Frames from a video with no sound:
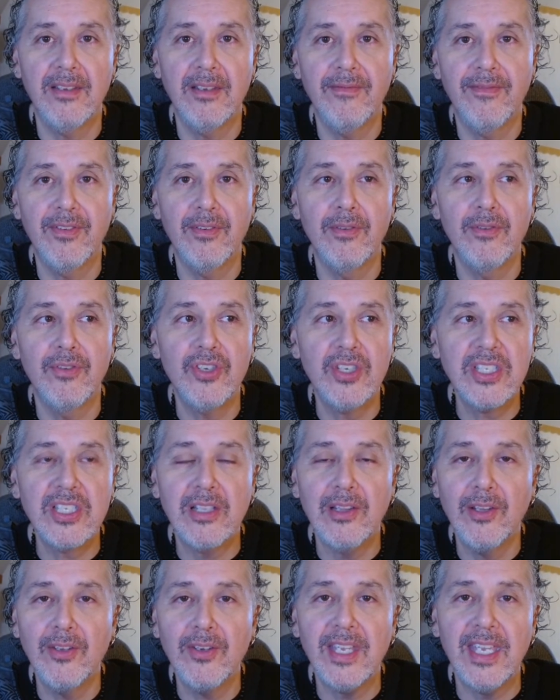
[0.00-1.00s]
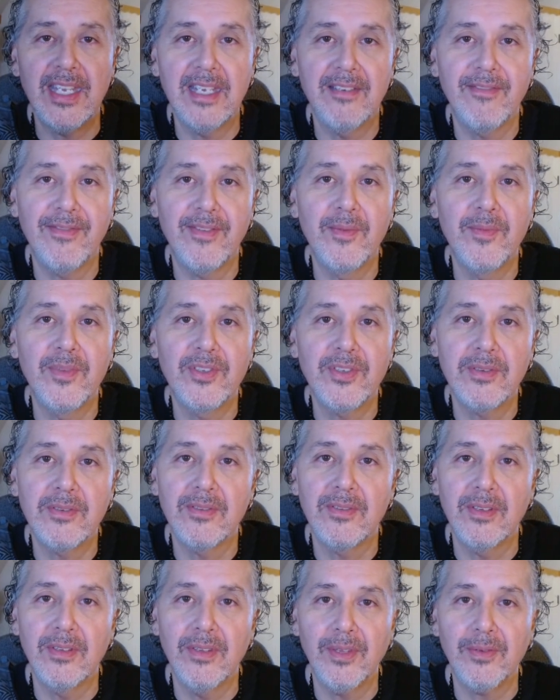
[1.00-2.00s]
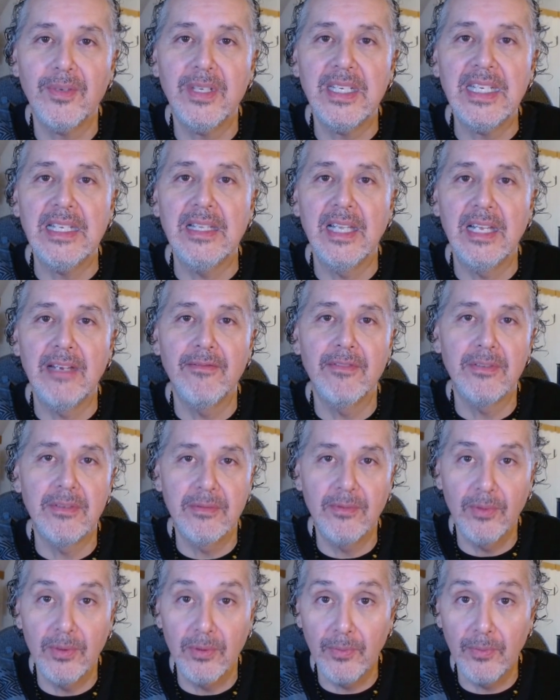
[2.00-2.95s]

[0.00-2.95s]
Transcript: If you're just looking at it from the sort of the 3D level and